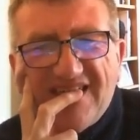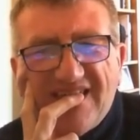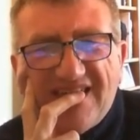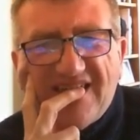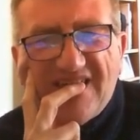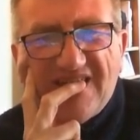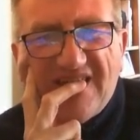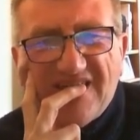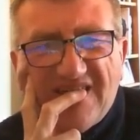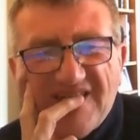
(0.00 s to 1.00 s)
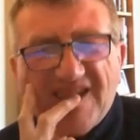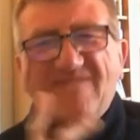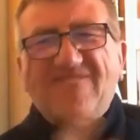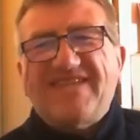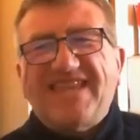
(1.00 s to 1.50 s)

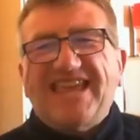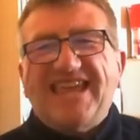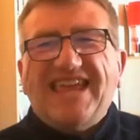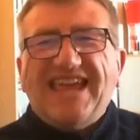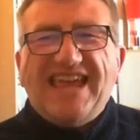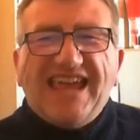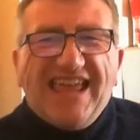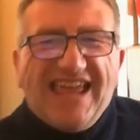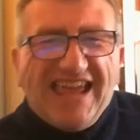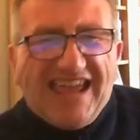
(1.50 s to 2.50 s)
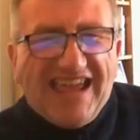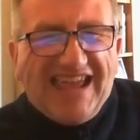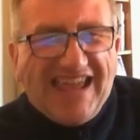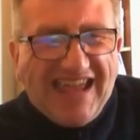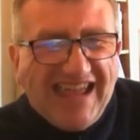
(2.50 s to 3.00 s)

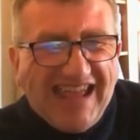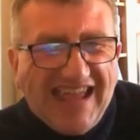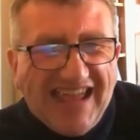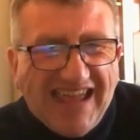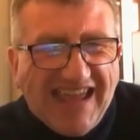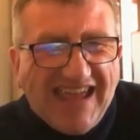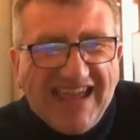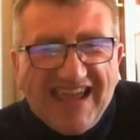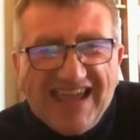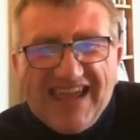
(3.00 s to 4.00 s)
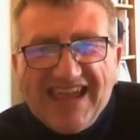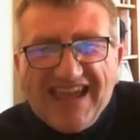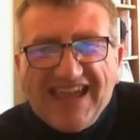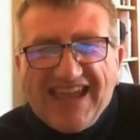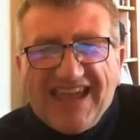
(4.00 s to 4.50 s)

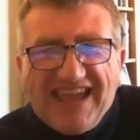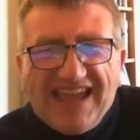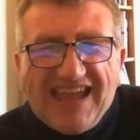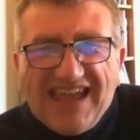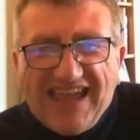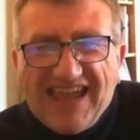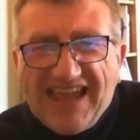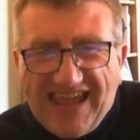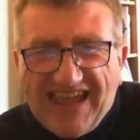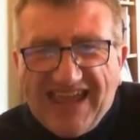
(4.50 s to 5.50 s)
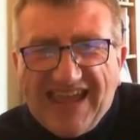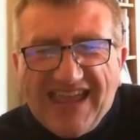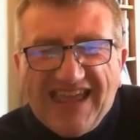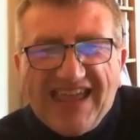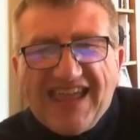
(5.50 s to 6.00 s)

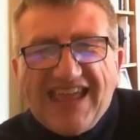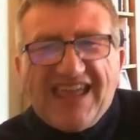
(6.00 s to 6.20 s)
No words are spoken by the person on screen.